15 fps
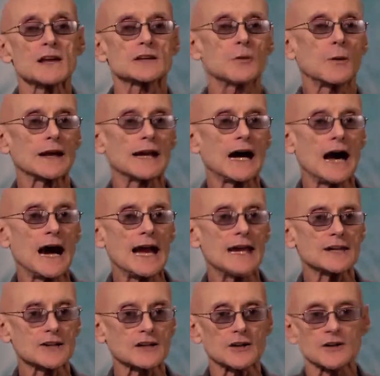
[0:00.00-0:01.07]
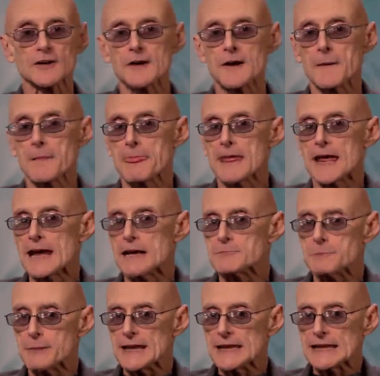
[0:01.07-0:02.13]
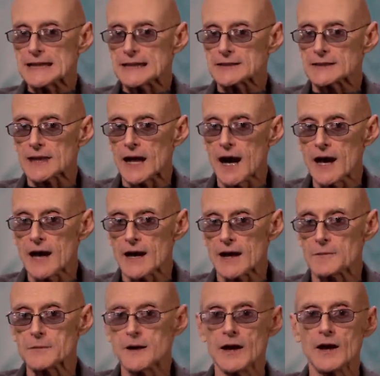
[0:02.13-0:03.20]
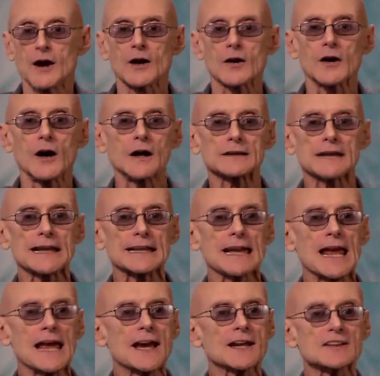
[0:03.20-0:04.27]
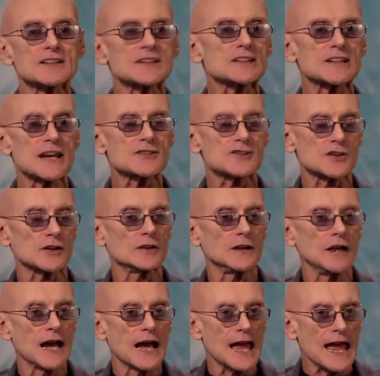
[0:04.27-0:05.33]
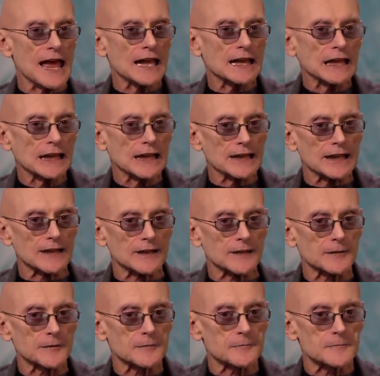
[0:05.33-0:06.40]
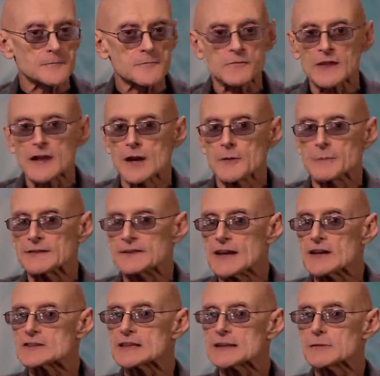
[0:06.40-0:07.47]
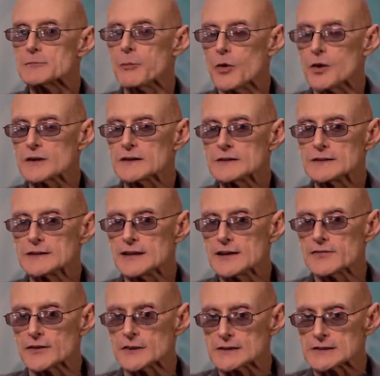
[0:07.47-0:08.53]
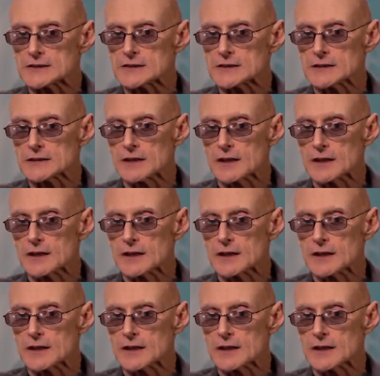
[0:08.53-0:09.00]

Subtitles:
to what Heidegger, in Being and Time, called an existential analytic. But there's an important difference.